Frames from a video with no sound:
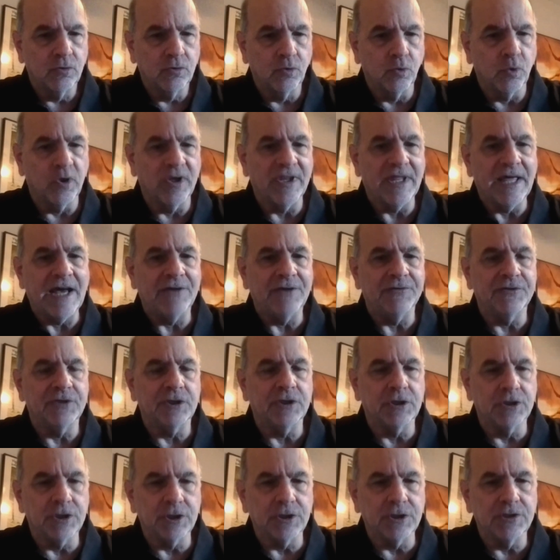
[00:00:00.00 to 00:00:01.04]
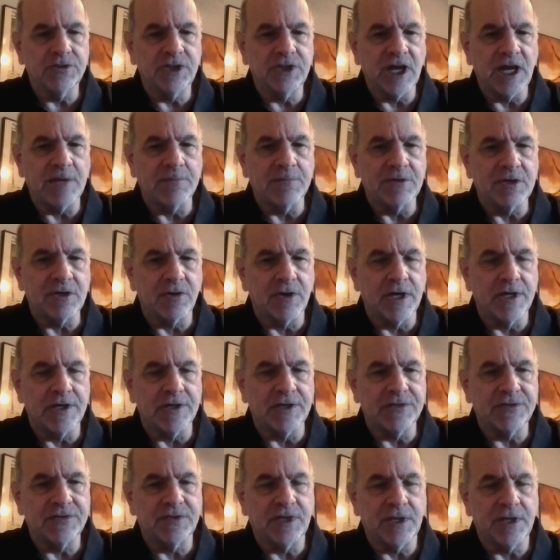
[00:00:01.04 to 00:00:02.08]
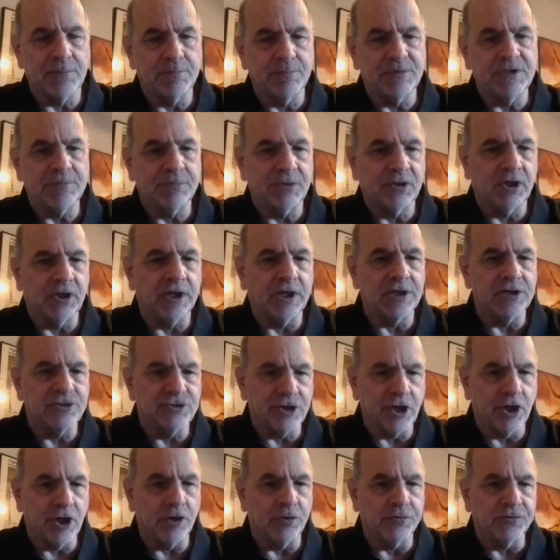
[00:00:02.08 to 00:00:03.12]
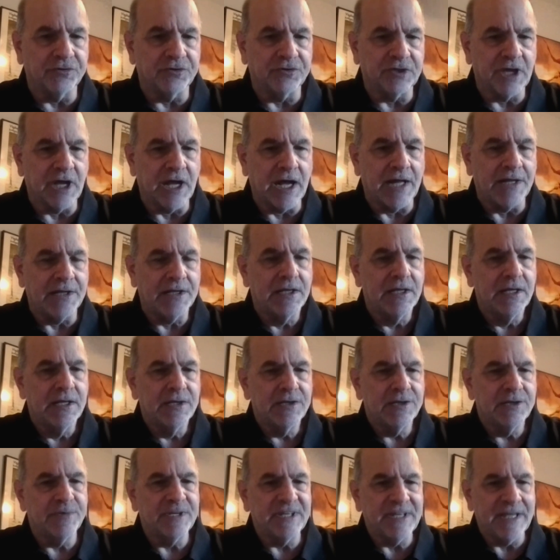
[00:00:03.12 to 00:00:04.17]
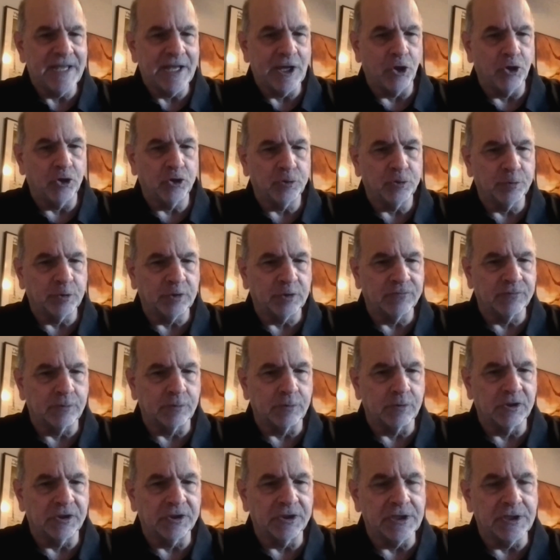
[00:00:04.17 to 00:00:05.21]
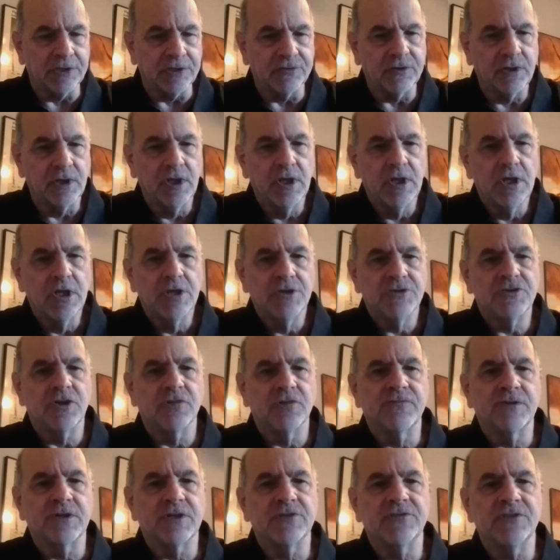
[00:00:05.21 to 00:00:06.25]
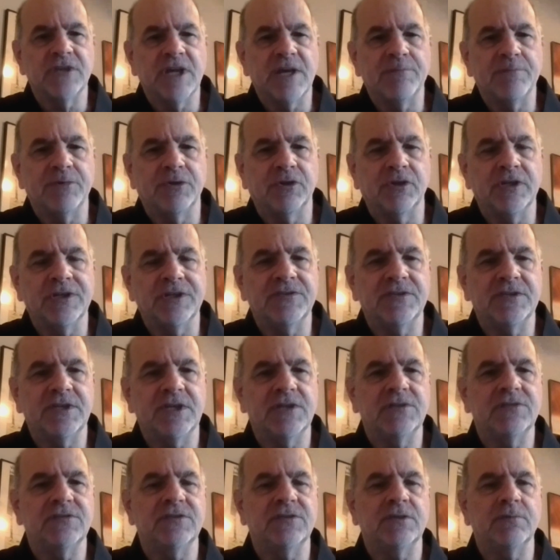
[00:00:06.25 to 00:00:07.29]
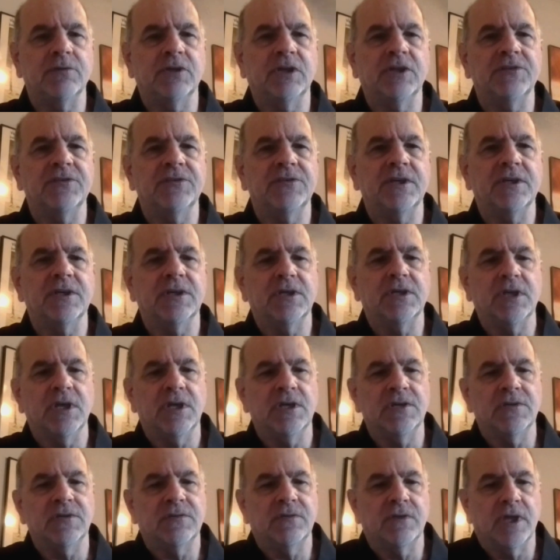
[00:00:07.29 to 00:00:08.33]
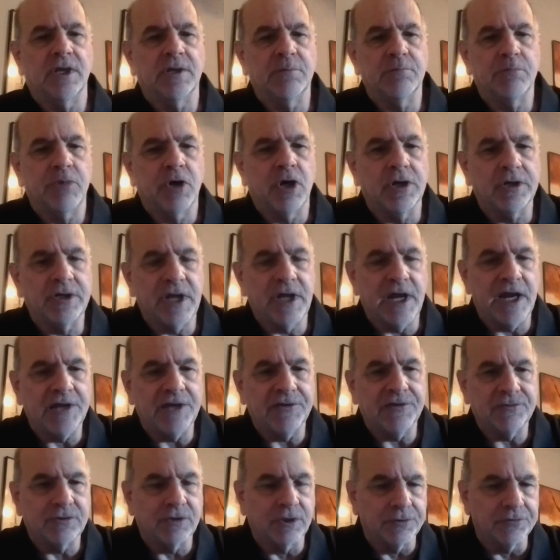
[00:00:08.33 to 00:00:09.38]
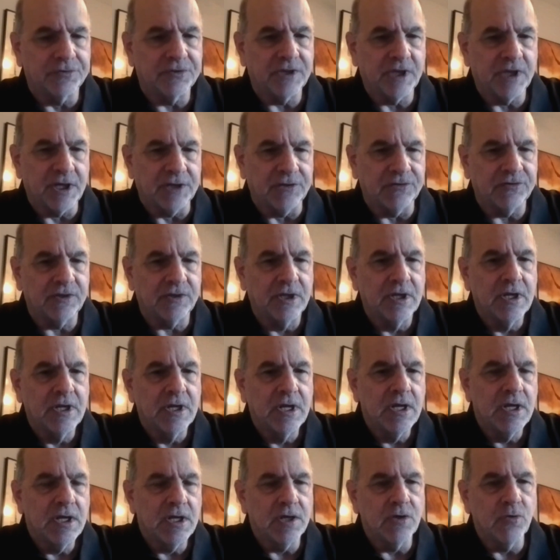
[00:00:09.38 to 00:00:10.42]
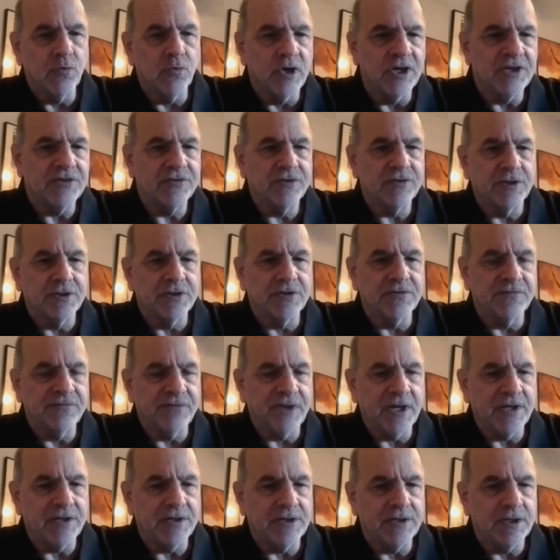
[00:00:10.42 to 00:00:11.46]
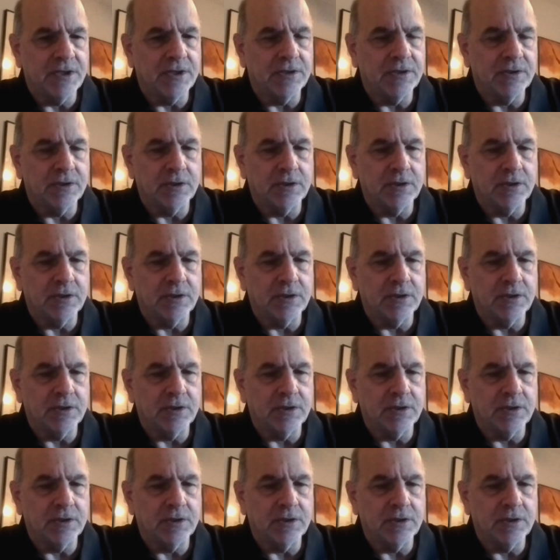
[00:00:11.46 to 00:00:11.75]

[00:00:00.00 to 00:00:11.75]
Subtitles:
without the good time credits that people like Jones got to be eligible for release. So for example, let's take a case like Paul Castro's case, in which the defendant